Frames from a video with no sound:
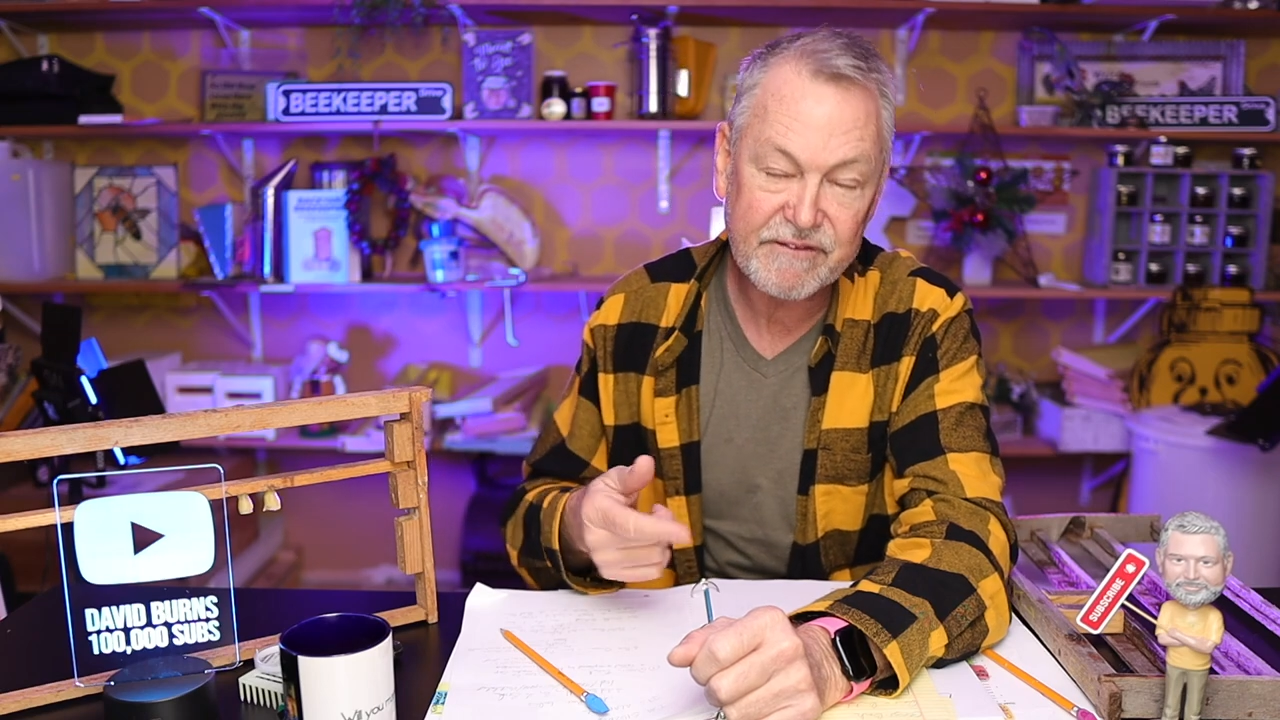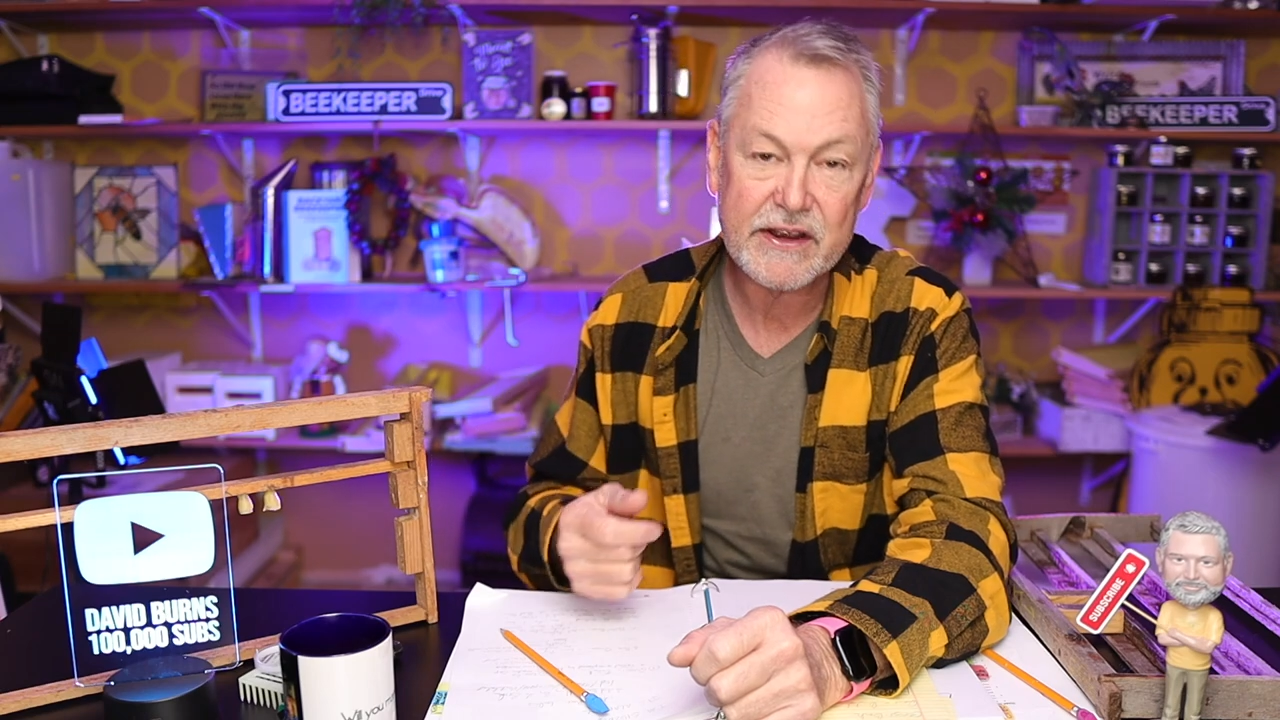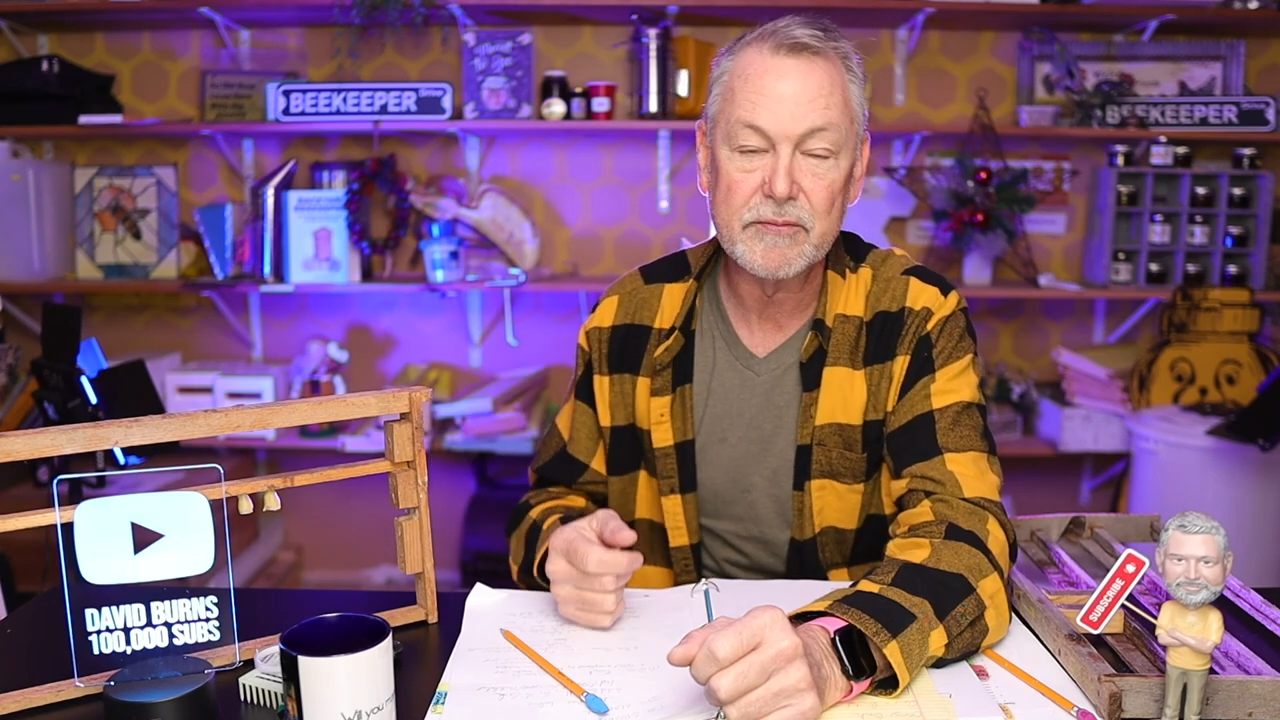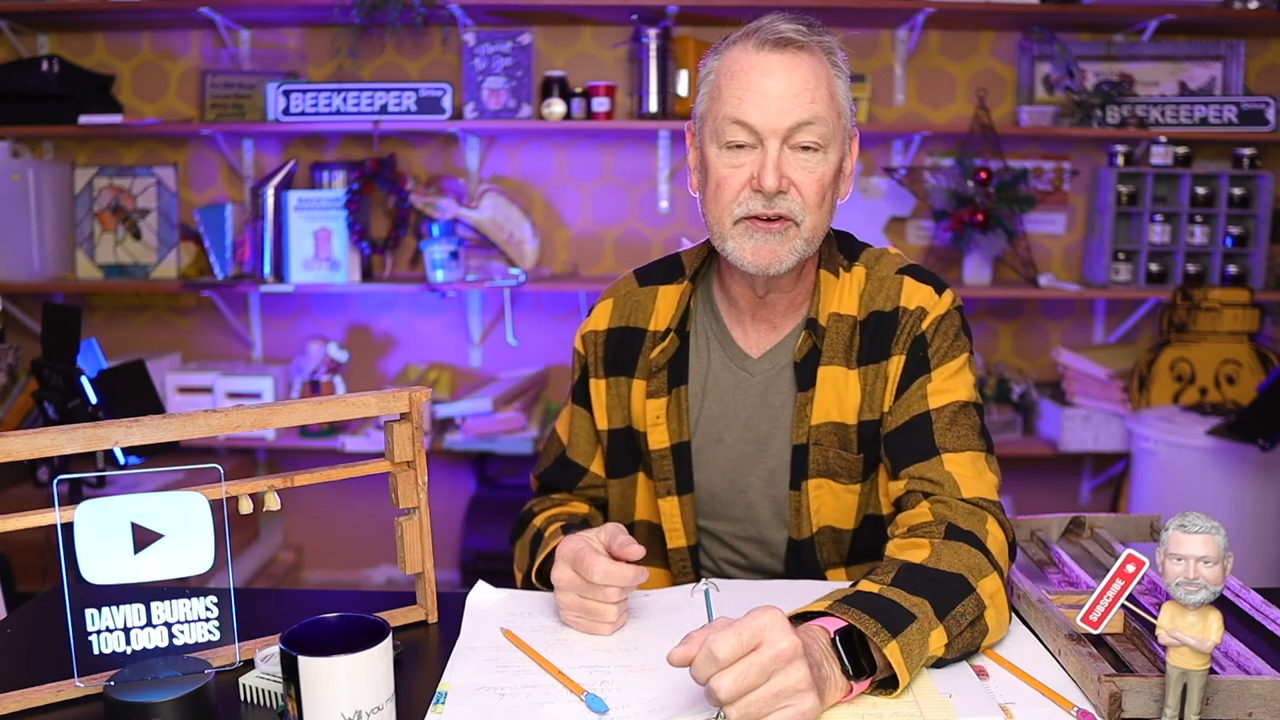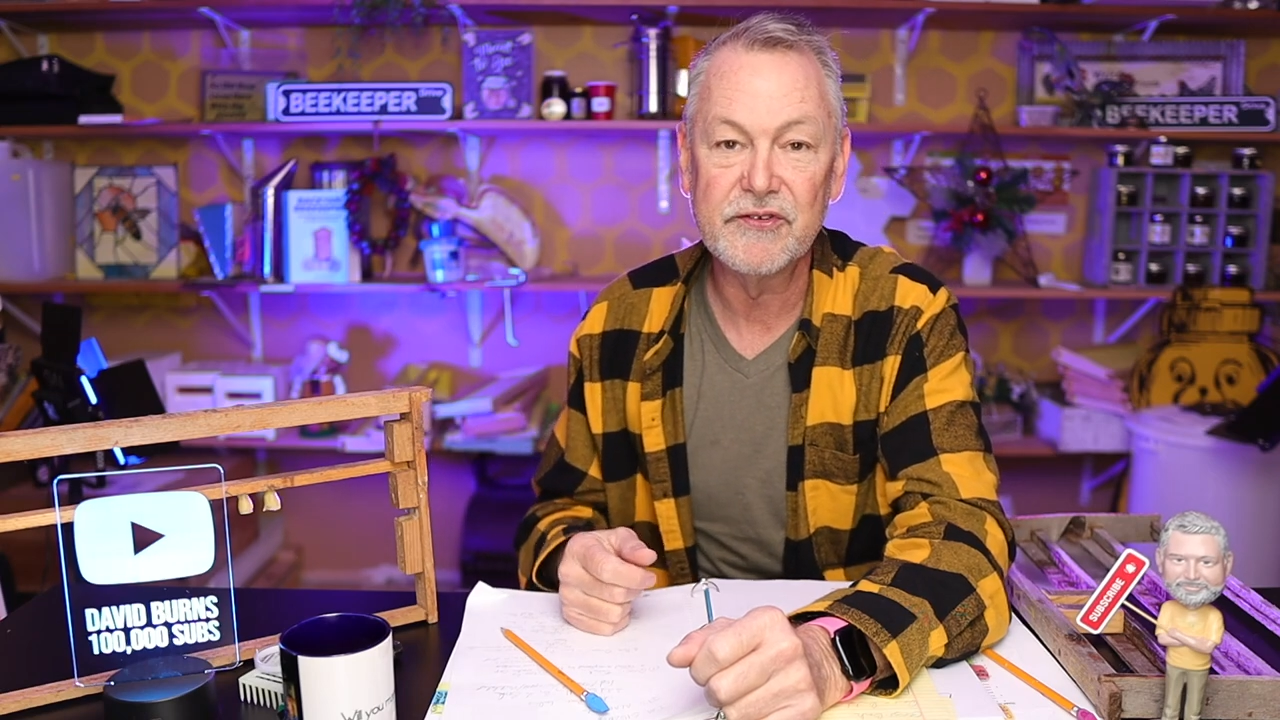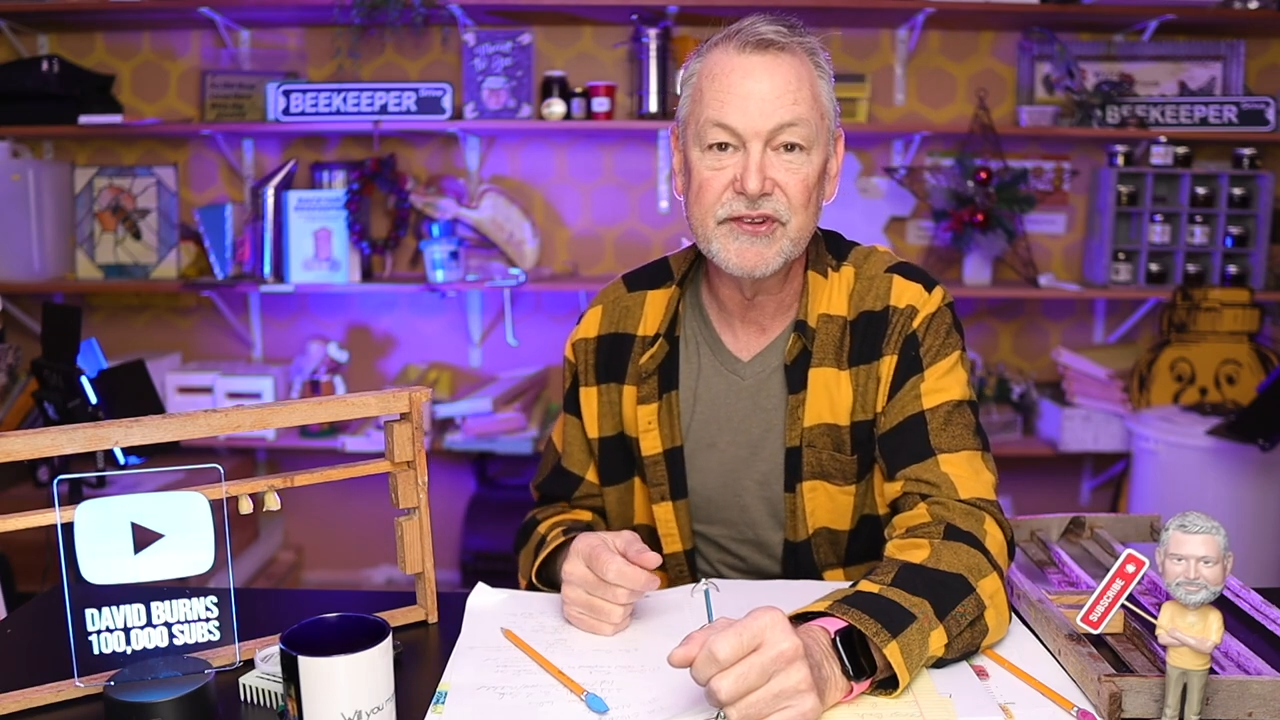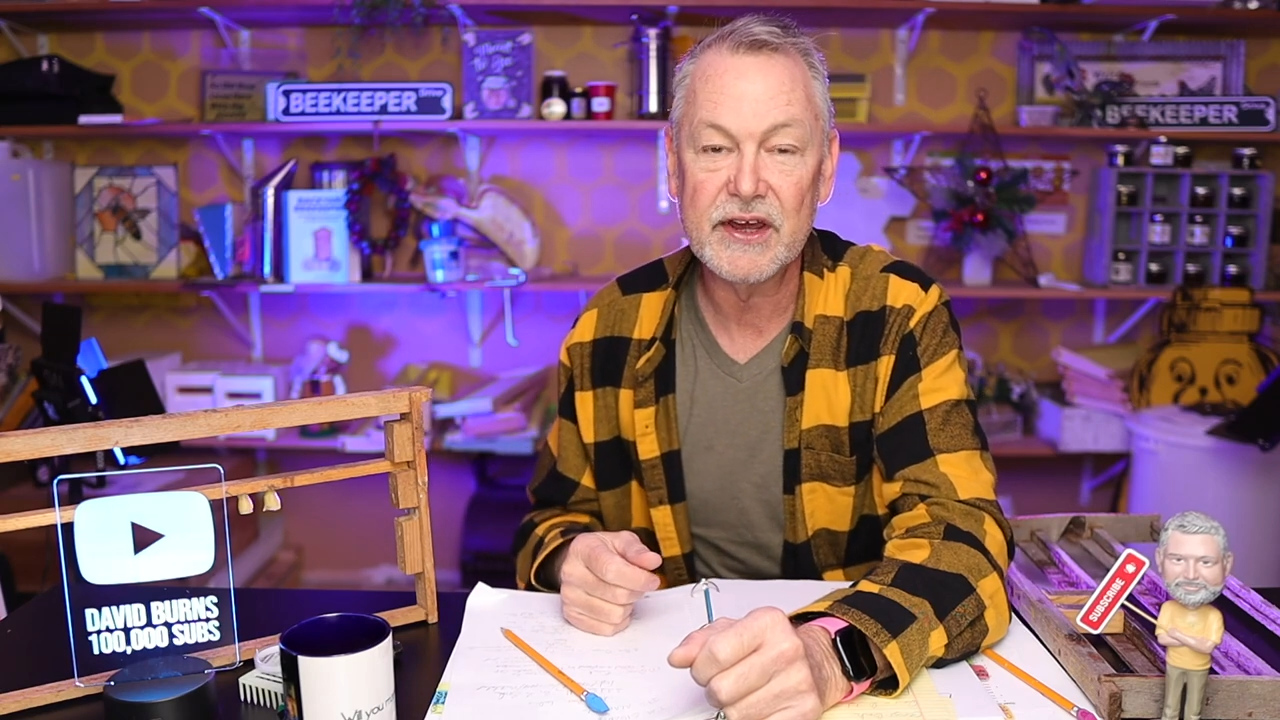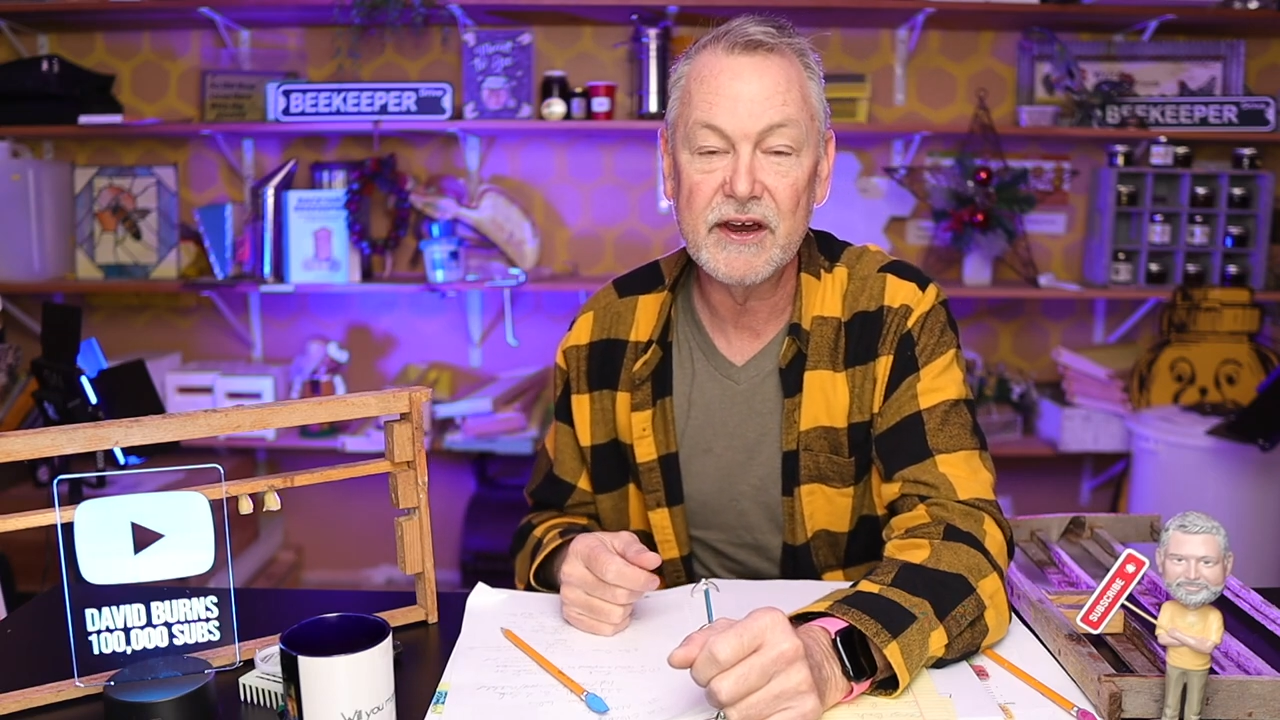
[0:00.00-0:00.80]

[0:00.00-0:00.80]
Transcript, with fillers: pheromones